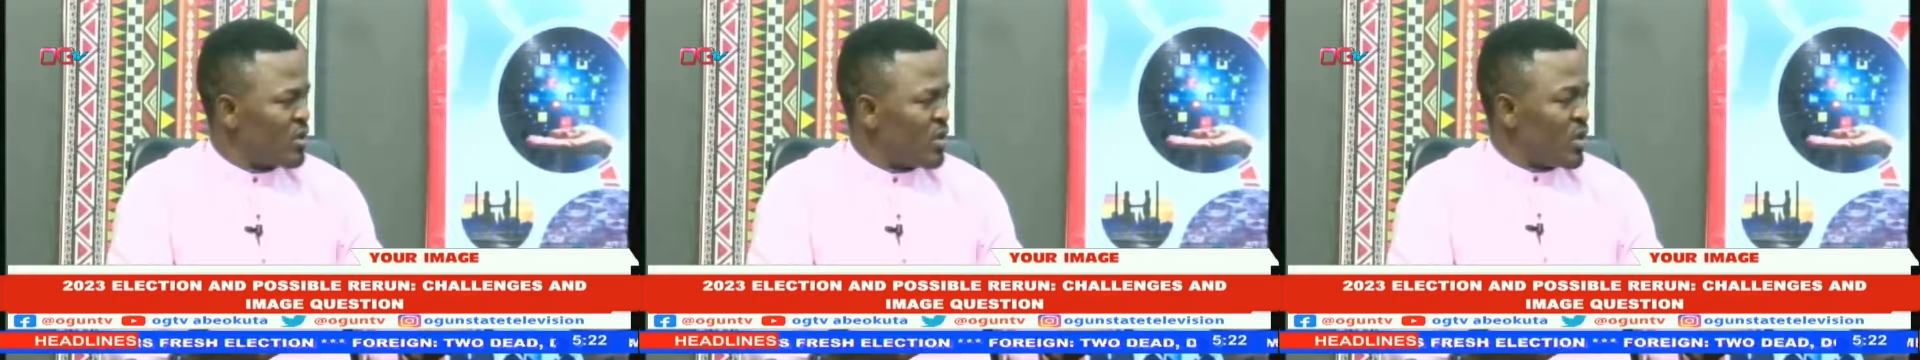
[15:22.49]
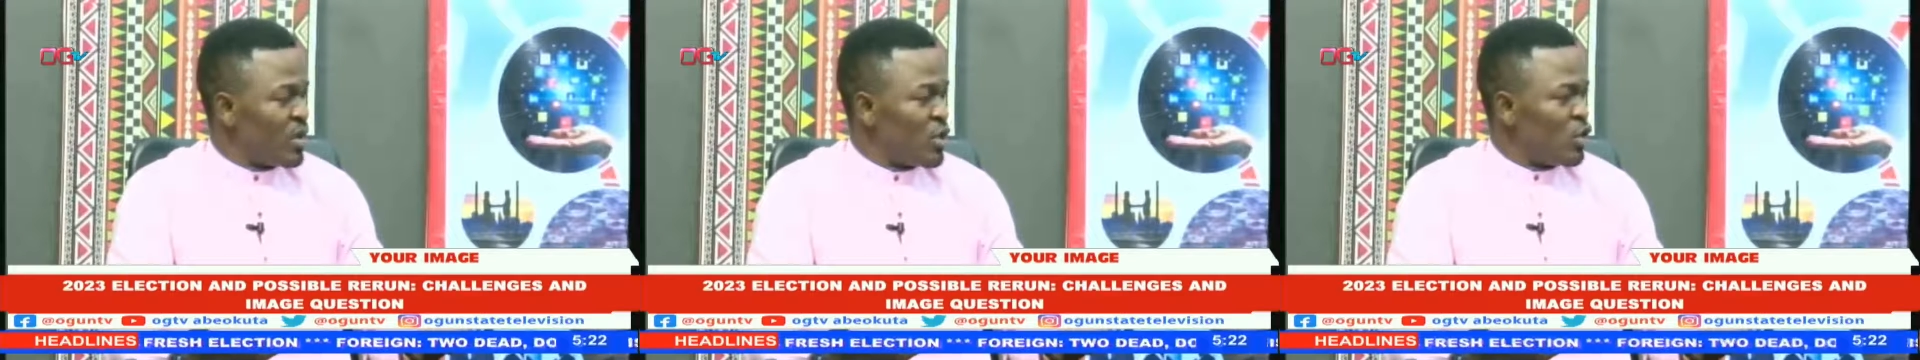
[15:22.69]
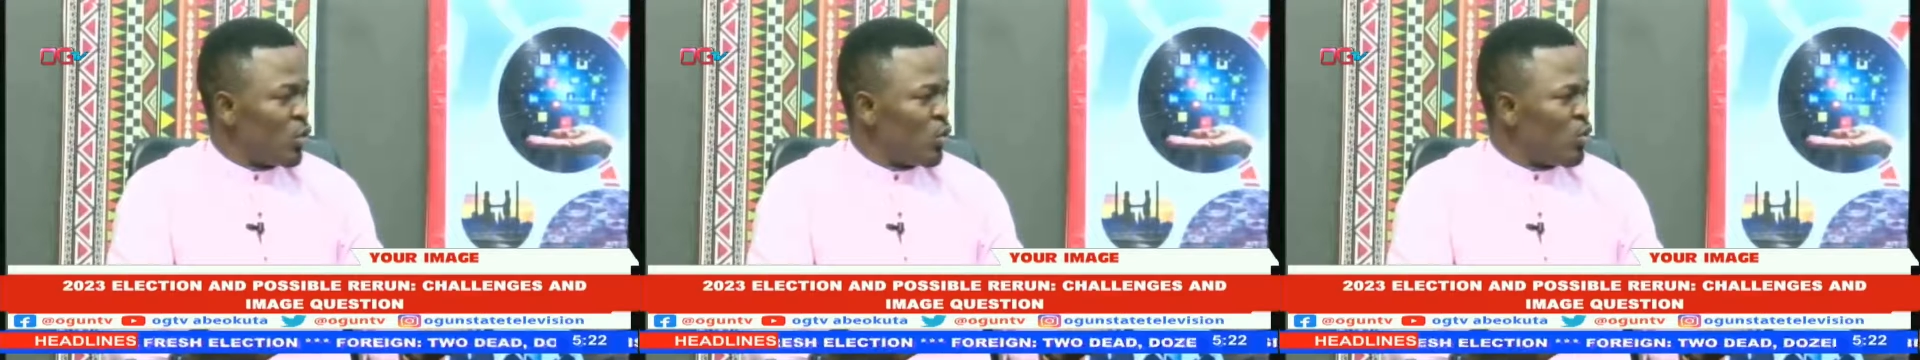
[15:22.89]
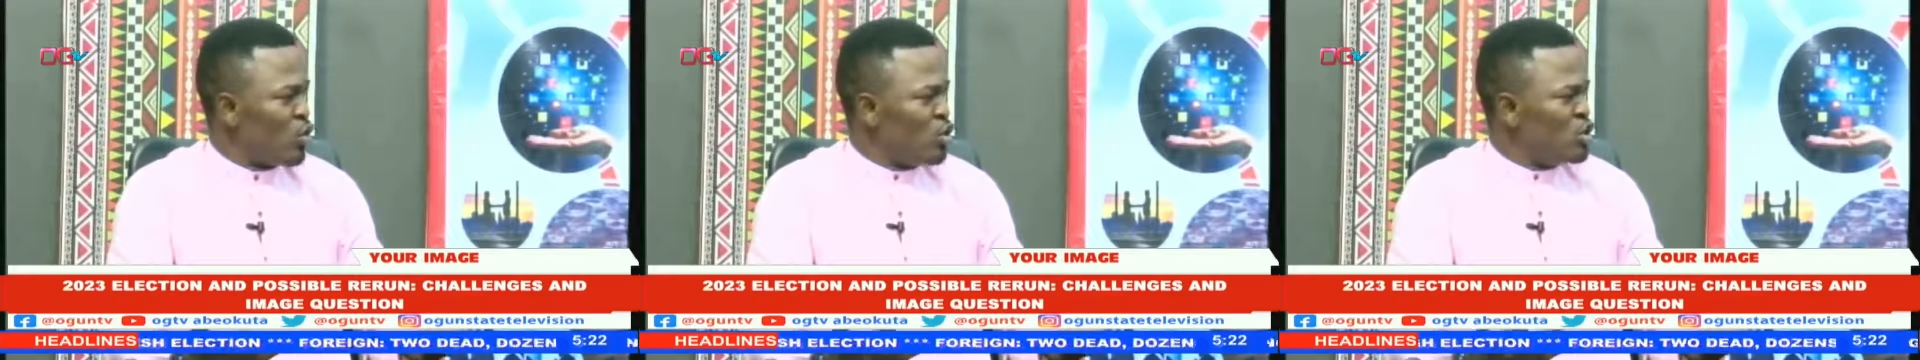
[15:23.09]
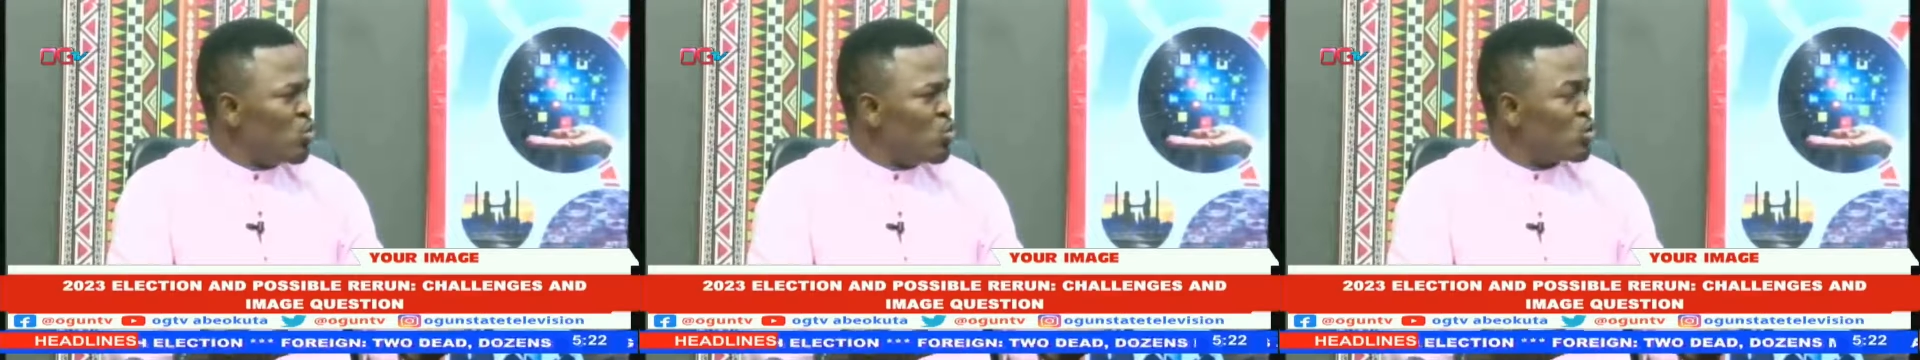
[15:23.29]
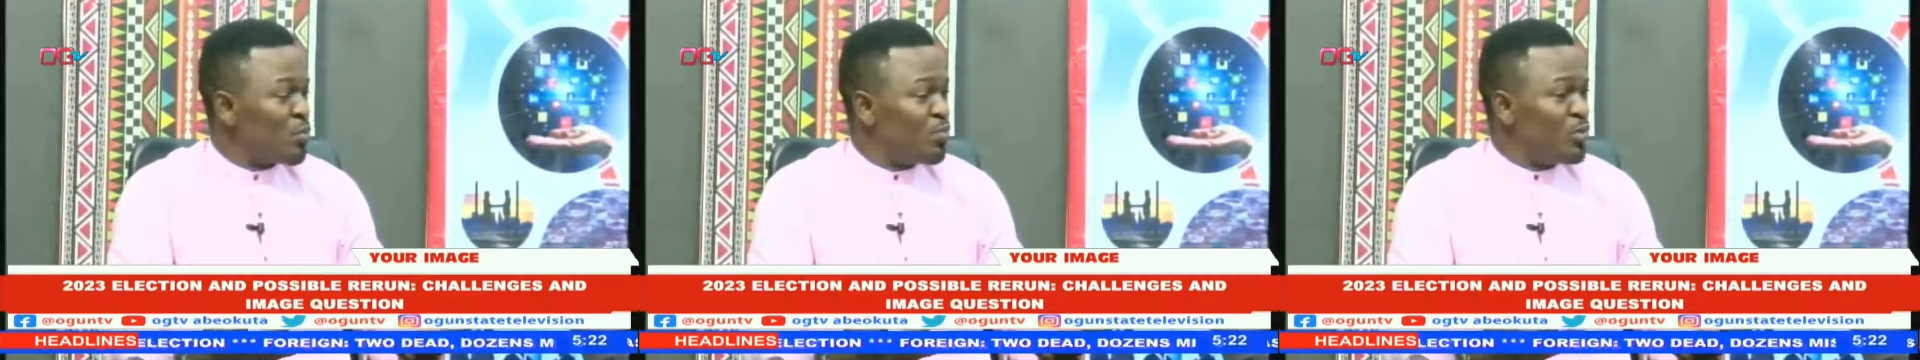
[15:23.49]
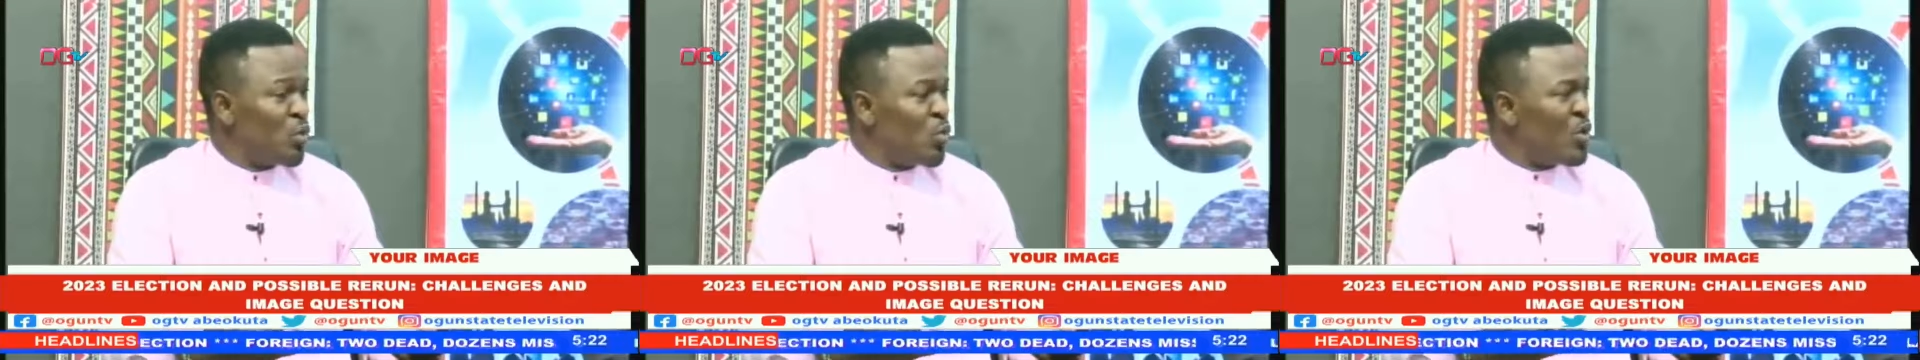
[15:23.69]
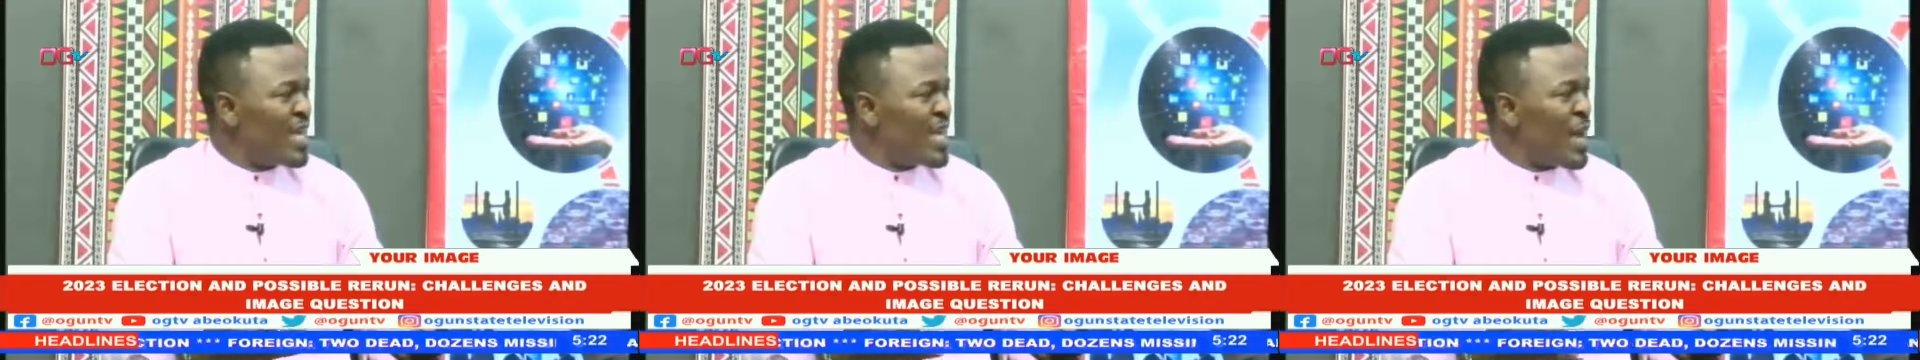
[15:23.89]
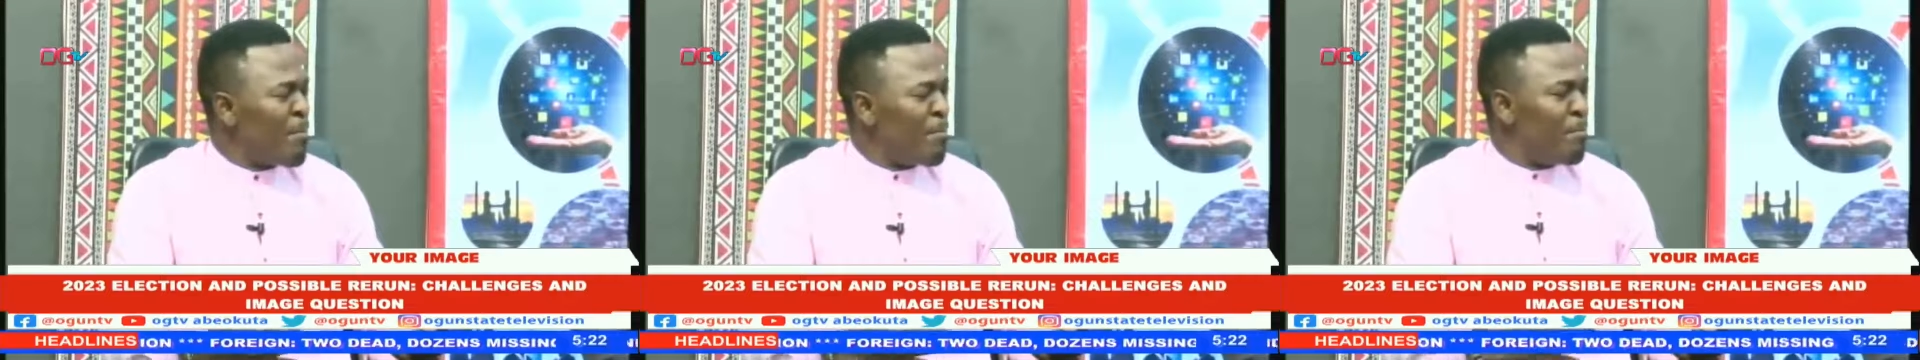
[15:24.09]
You know, you will hear